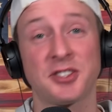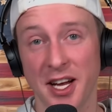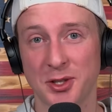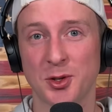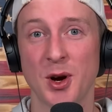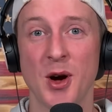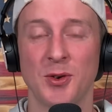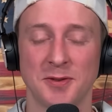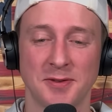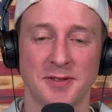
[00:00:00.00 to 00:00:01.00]
check
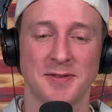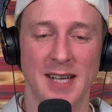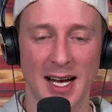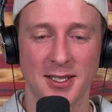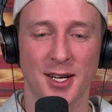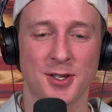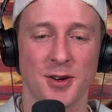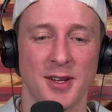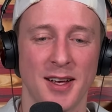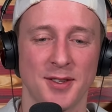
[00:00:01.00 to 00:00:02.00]
true.
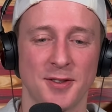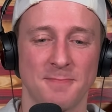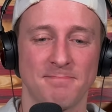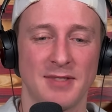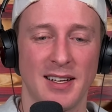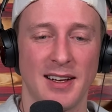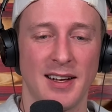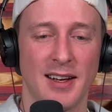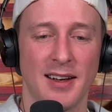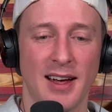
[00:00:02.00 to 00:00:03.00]
It does.
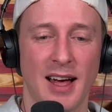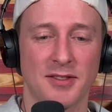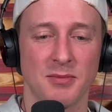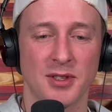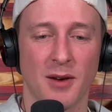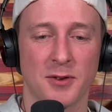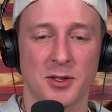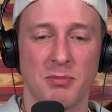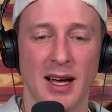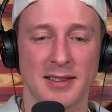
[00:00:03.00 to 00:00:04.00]
Have some
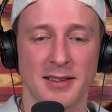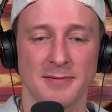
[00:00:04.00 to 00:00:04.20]
self-respect.